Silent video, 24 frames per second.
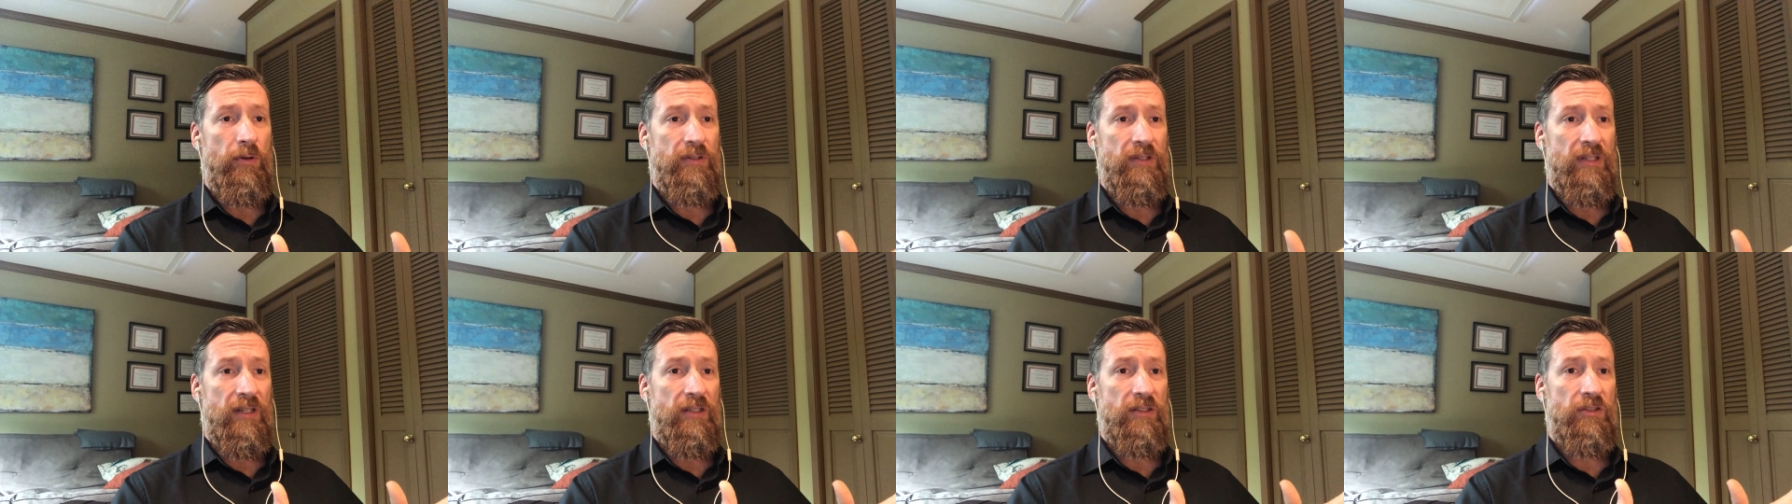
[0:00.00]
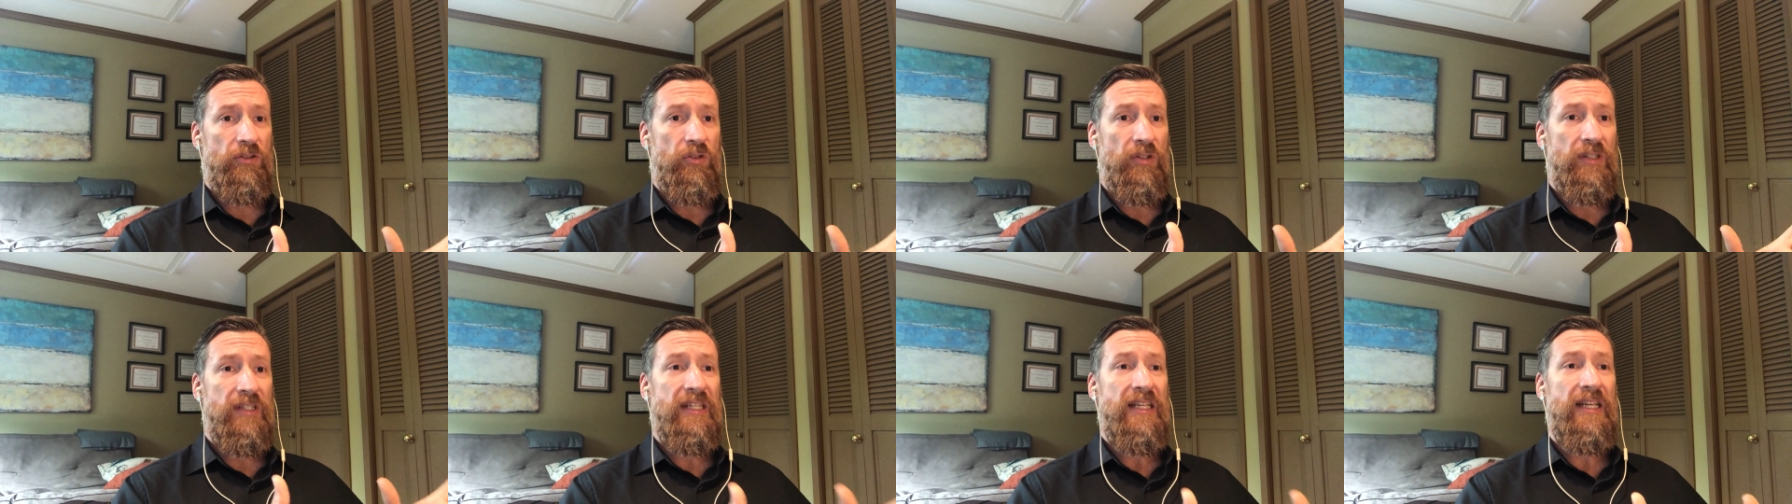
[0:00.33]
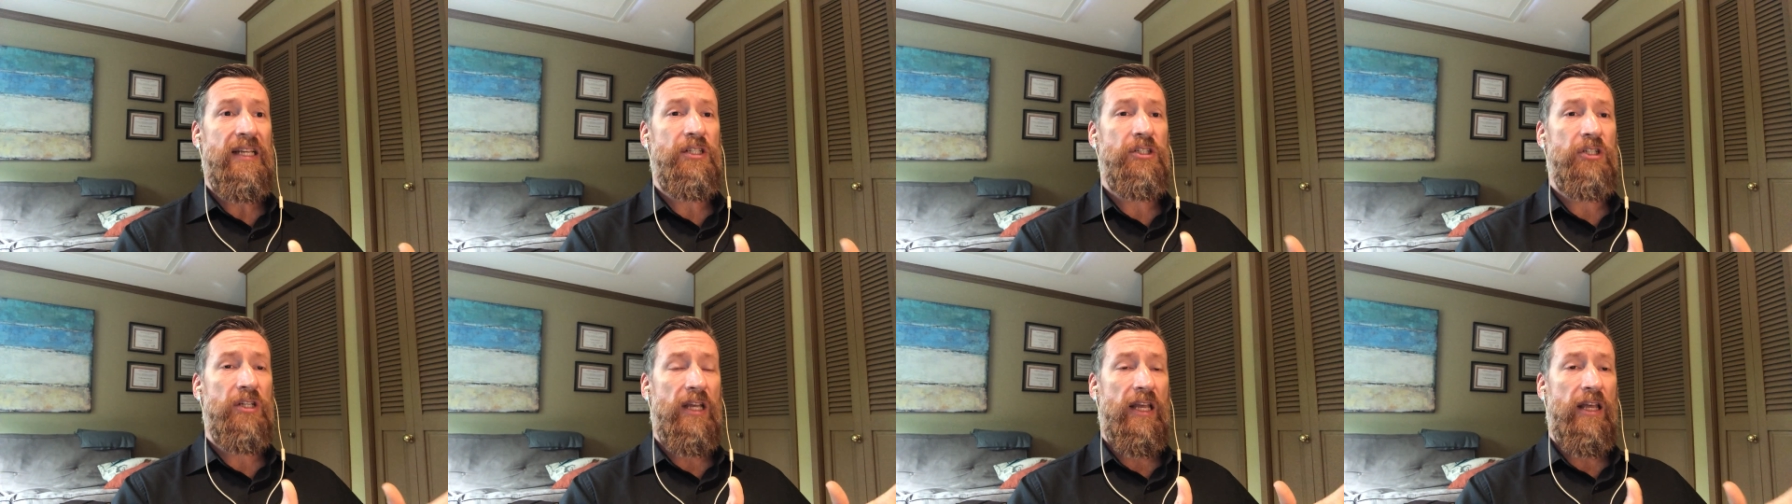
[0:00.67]
is a
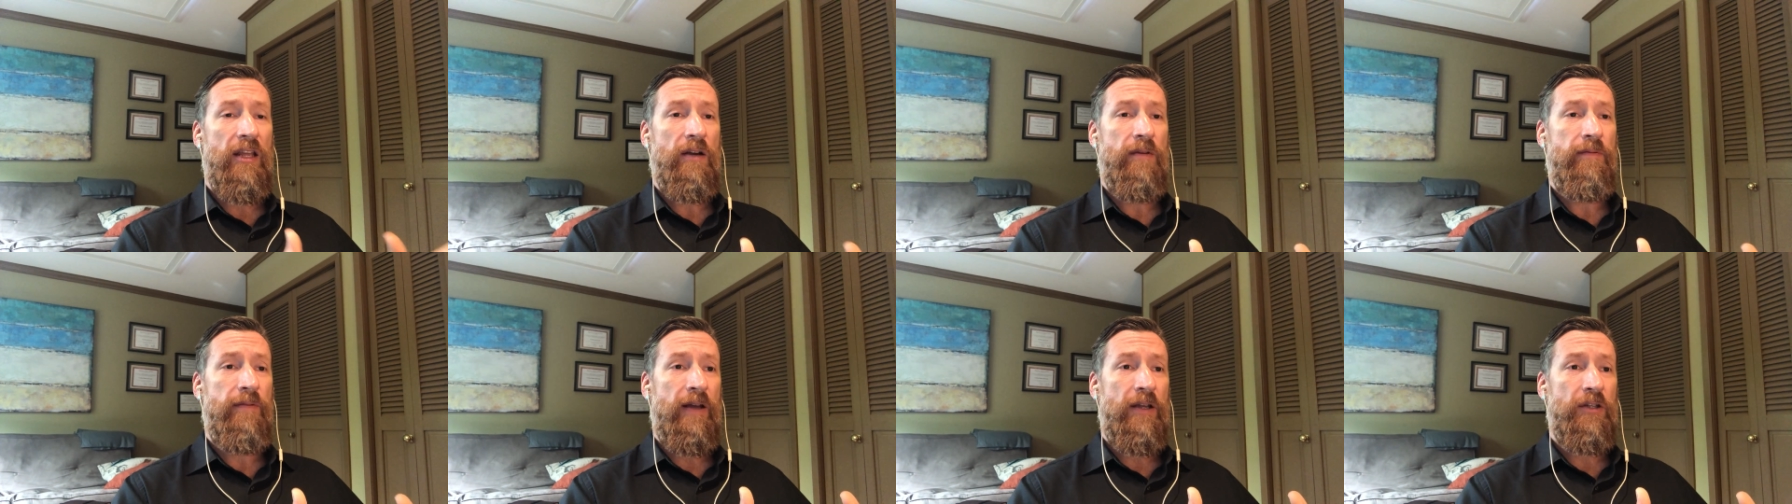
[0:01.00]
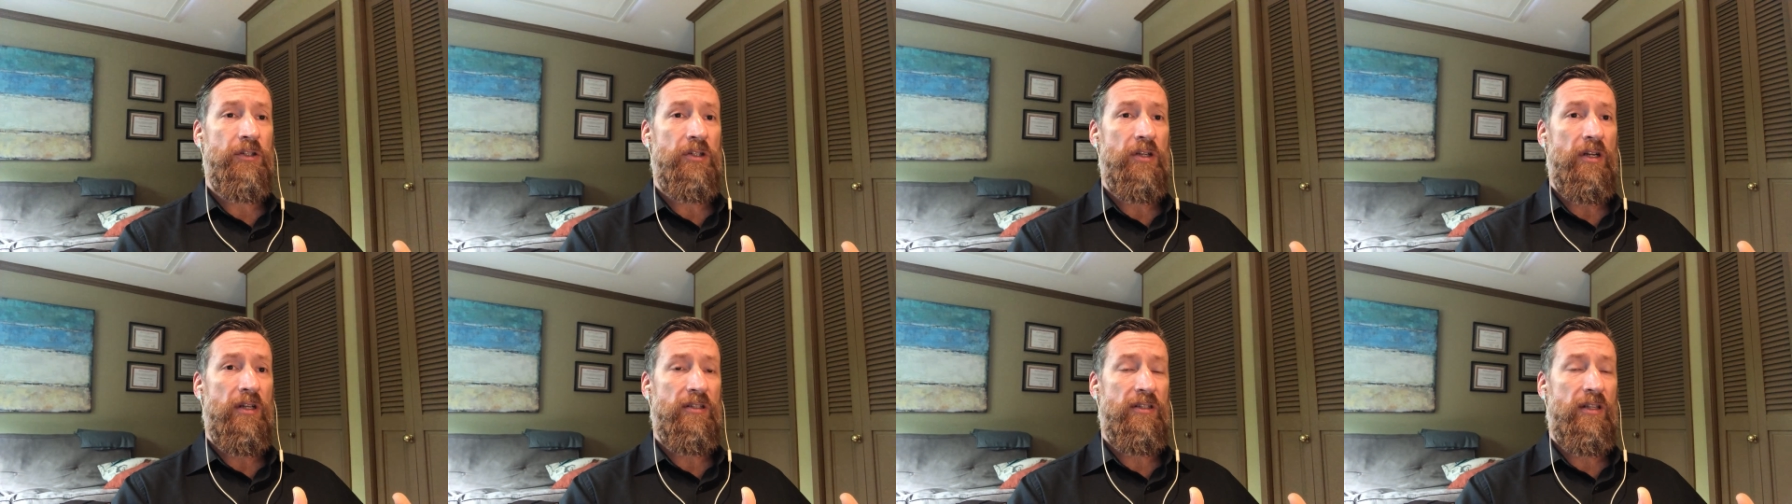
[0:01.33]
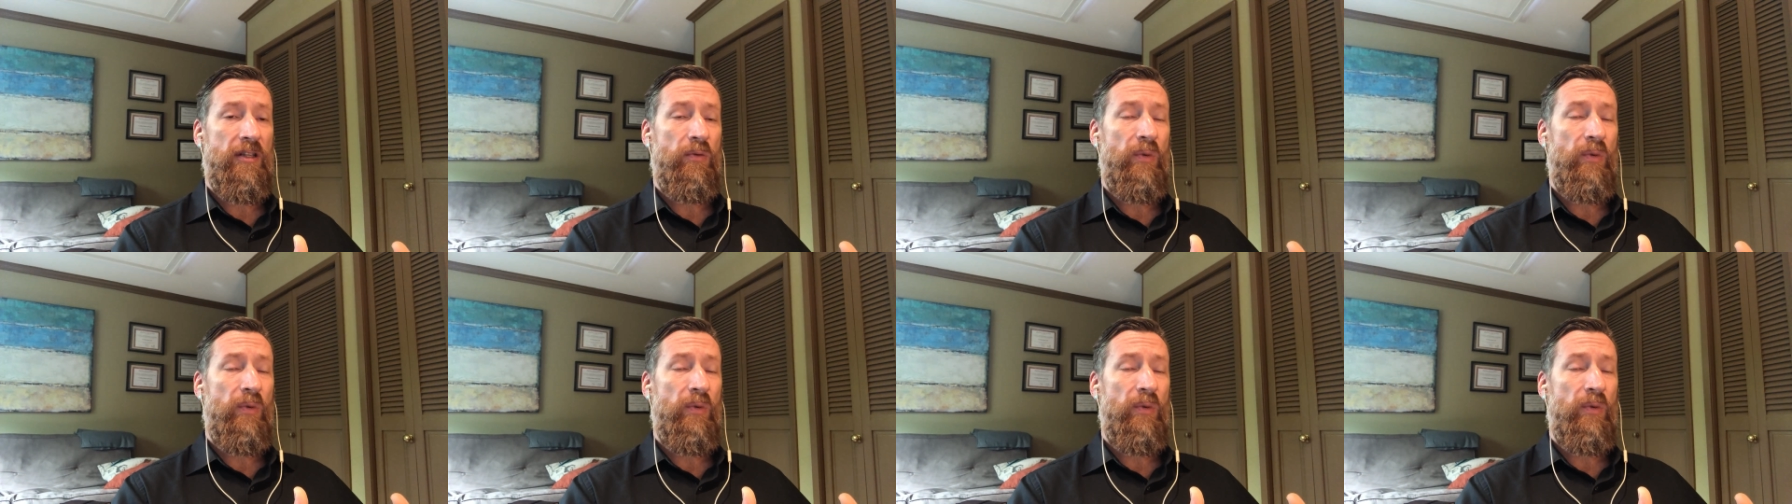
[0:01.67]
strategic interventionist.